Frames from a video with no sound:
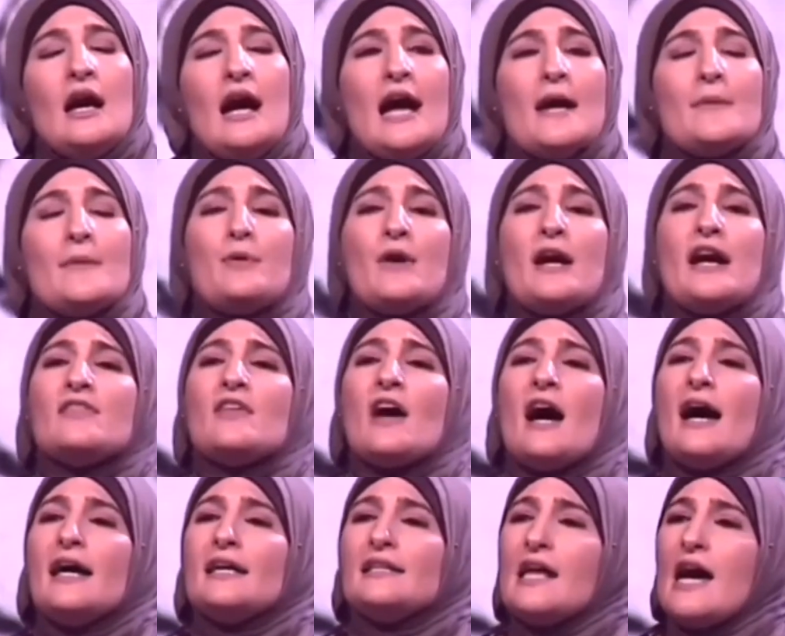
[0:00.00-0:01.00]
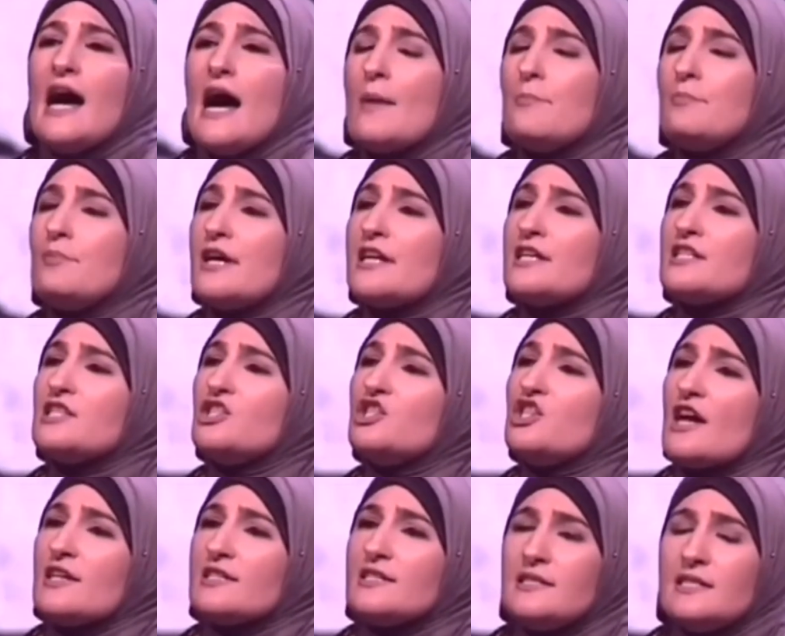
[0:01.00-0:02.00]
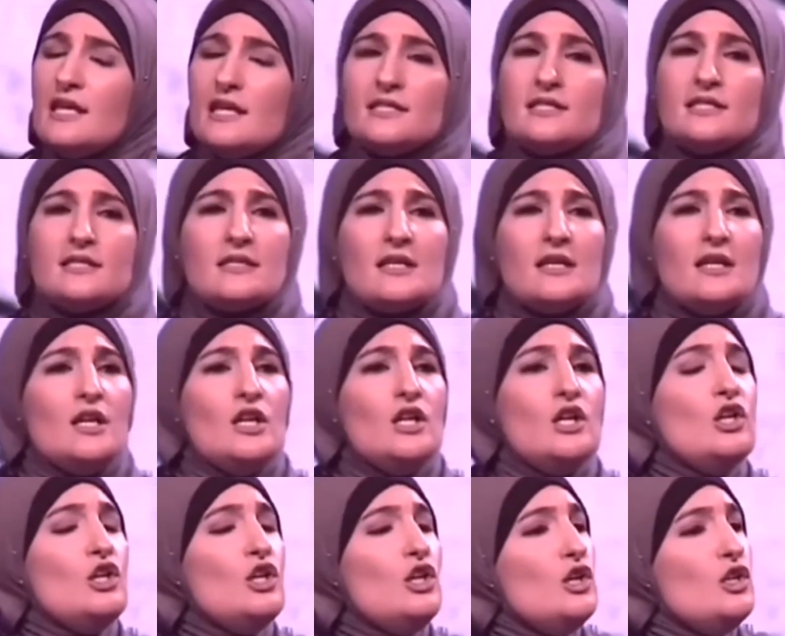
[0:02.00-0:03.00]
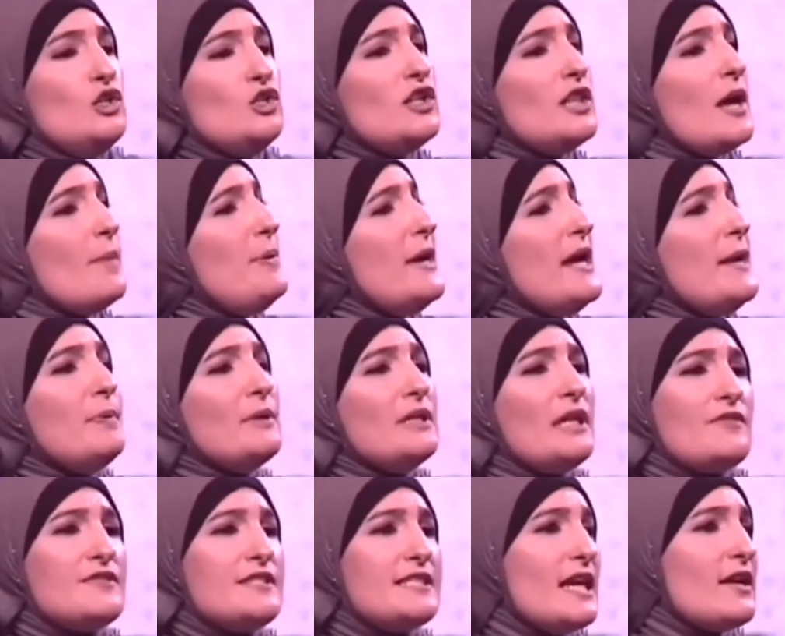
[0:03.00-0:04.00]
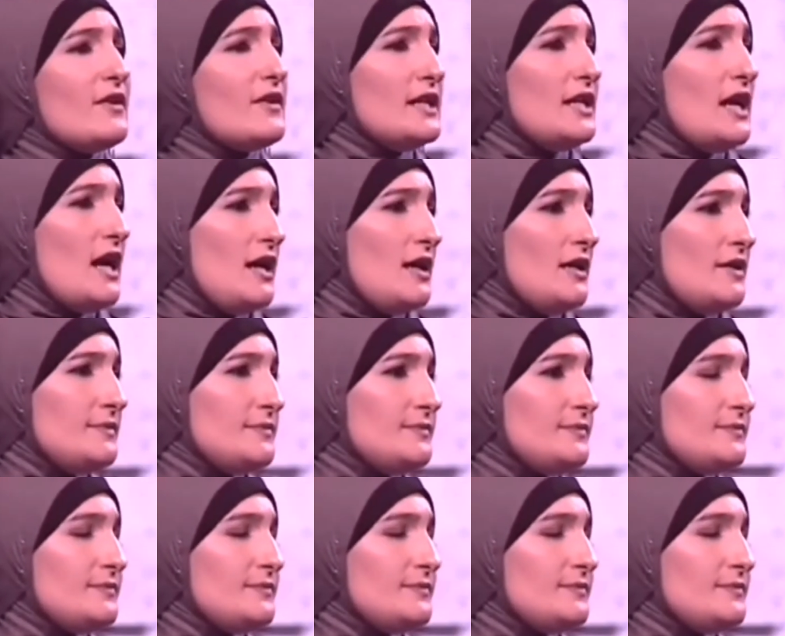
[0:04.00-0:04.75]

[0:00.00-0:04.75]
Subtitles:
I pray that Allah brings justice to the people of Syria.